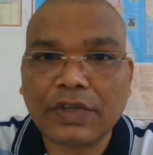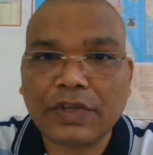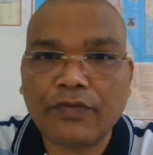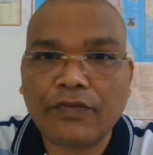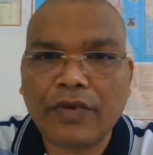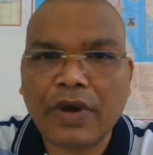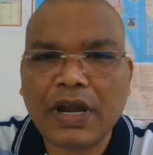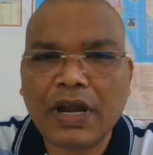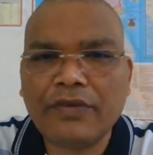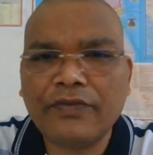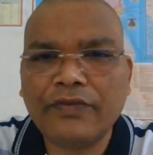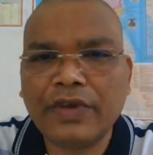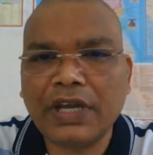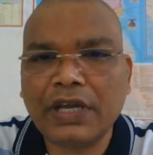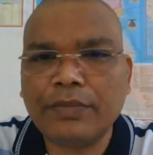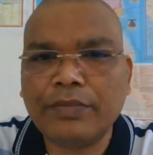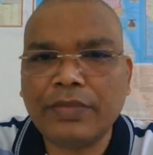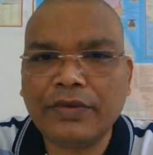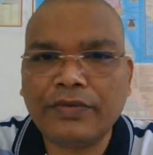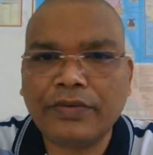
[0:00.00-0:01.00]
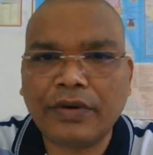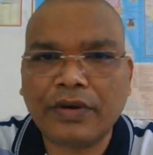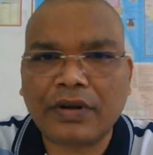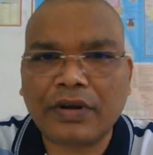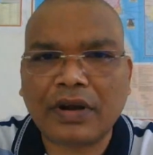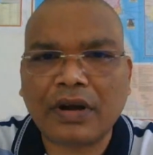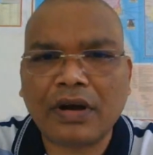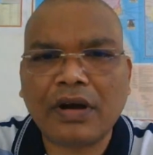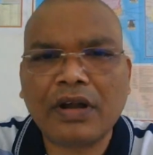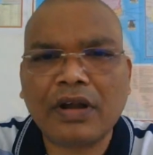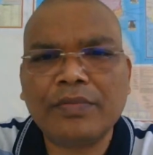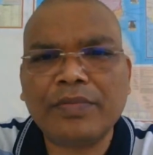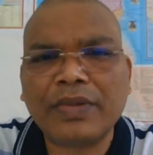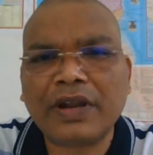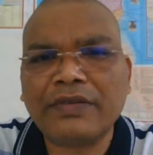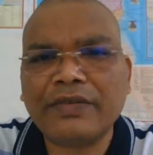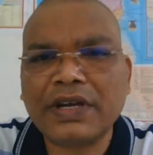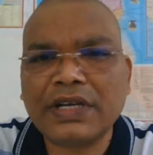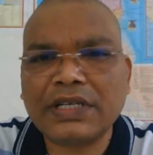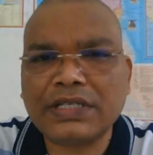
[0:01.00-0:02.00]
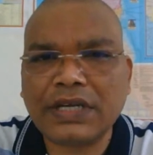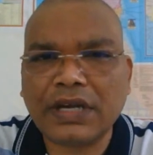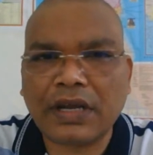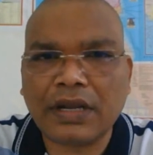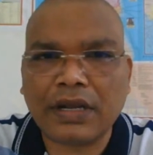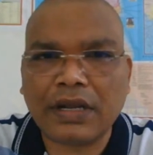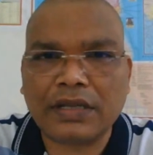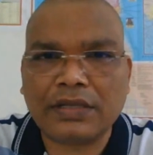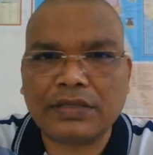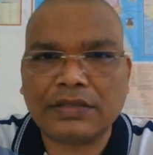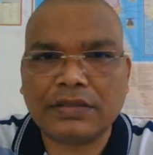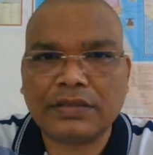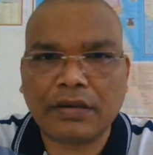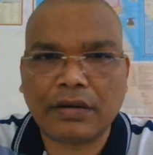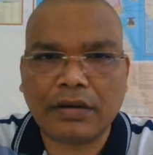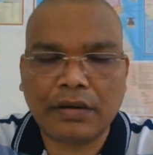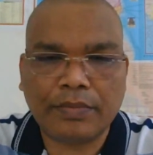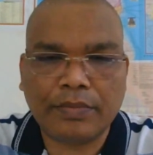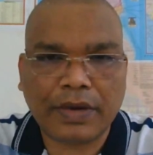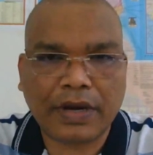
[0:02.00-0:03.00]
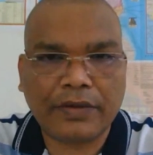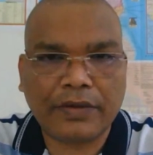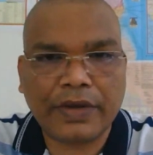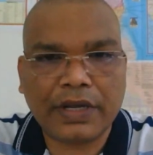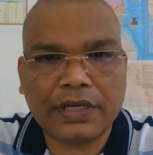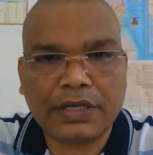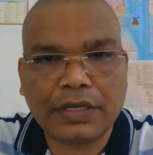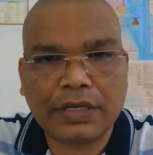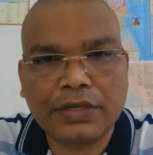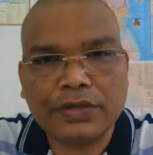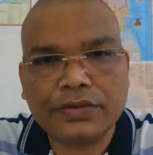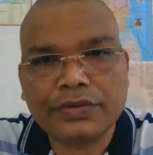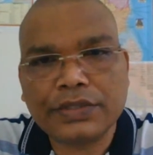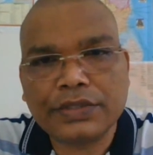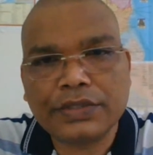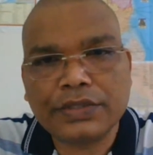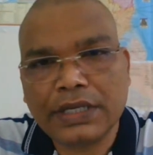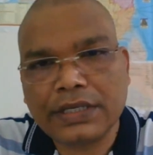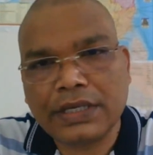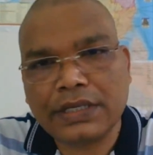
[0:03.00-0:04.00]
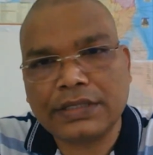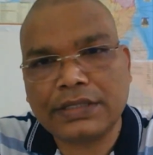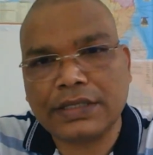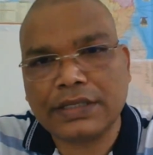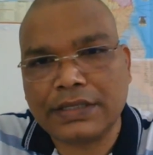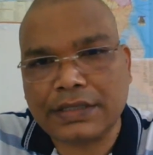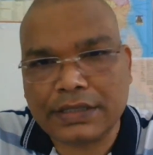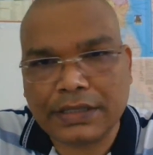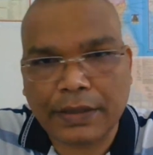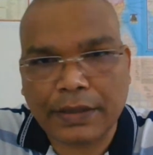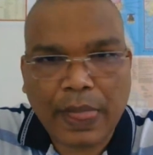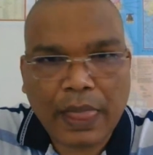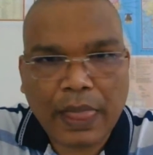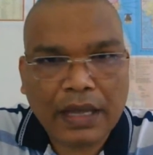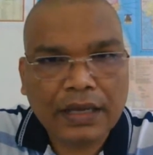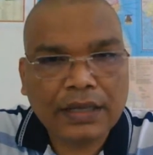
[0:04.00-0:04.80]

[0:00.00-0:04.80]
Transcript: 1 week before, all private channels, all private news agencies,